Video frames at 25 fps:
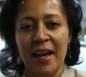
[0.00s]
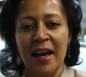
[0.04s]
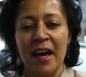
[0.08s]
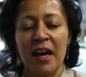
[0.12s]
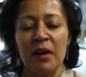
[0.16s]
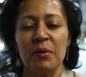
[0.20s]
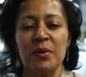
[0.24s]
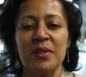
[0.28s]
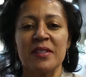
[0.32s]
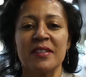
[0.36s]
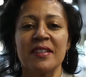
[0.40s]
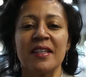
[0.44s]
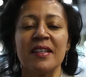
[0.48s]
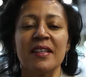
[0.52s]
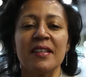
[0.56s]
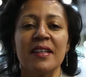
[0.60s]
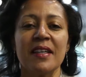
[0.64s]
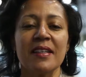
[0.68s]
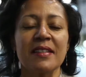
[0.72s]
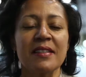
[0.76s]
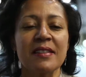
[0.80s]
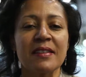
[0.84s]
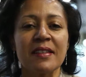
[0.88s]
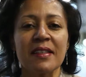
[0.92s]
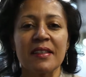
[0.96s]
I was here
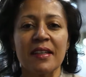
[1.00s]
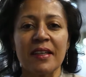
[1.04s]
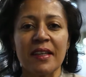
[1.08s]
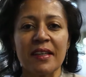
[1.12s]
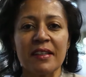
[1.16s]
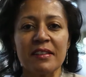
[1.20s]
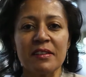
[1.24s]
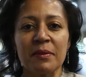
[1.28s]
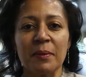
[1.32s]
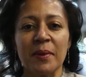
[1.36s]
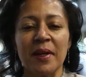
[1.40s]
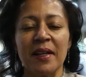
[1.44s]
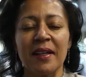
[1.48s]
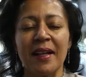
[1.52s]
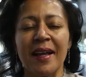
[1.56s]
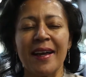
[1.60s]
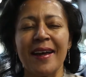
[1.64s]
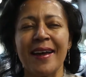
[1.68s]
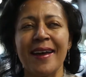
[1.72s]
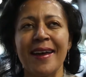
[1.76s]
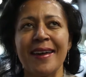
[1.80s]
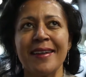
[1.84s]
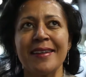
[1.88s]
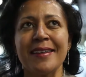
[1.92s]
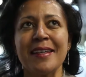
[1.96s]
yesterday as well. I
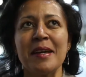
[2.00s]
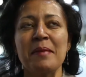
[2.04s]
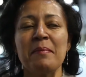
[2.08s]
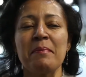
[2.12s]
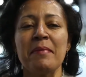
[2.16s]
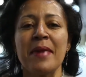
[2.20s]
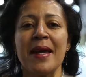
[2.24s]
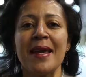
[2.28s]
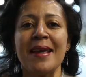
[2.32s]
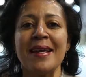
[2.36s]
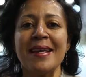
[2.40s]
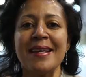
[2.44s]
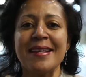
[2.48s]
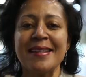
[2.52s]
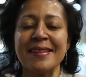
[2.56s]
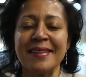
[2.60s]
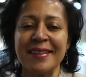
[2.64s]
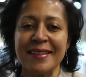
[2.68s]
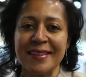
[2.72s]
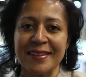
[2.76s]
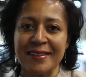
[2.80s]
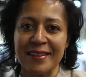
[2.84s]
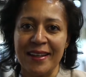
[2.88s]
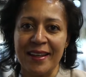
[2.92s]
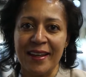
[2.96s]
had an
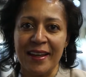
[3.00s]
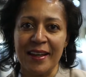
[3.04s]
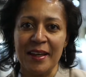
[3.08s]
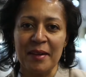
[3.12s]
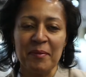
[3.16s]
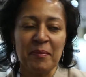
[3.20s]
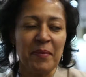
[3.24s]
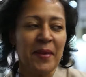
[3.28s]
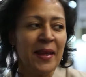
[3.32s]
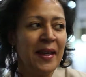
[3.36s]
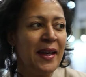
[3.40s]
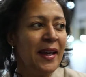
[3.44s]
amazing time.